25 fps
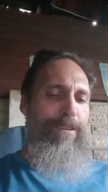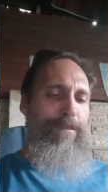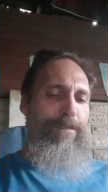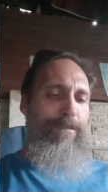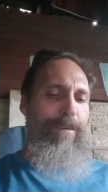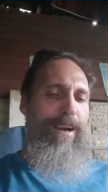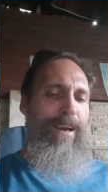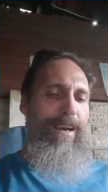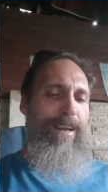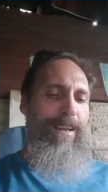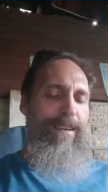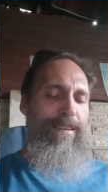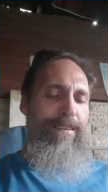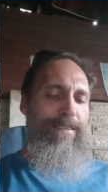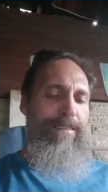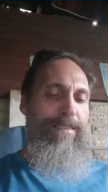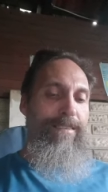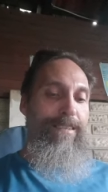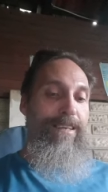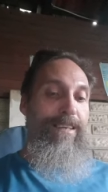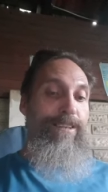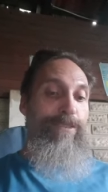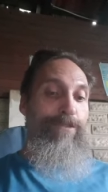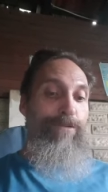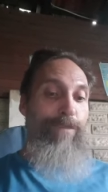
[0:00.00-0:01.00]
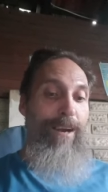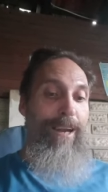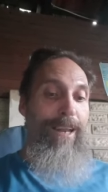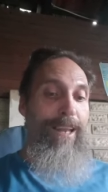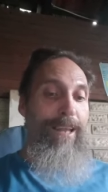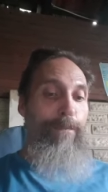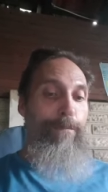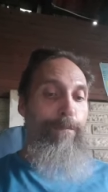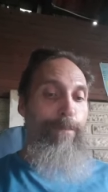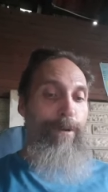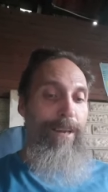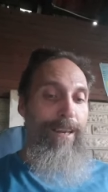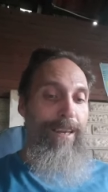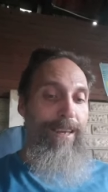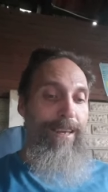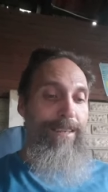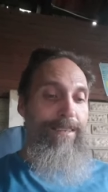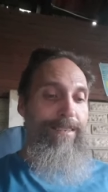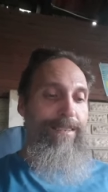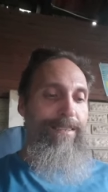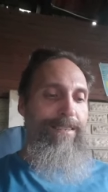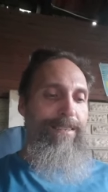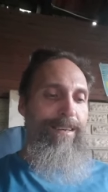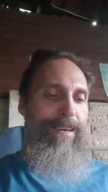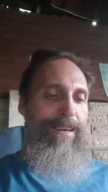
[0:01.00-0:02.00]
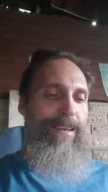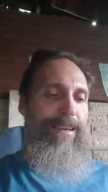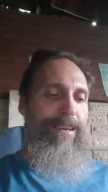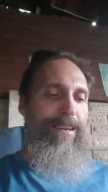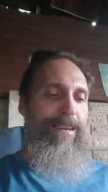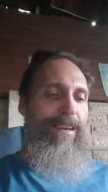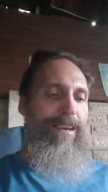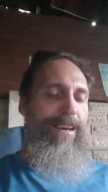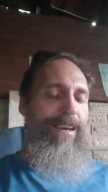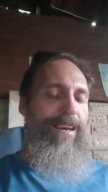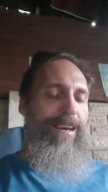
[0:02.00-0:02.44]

the violence. The Israeli police said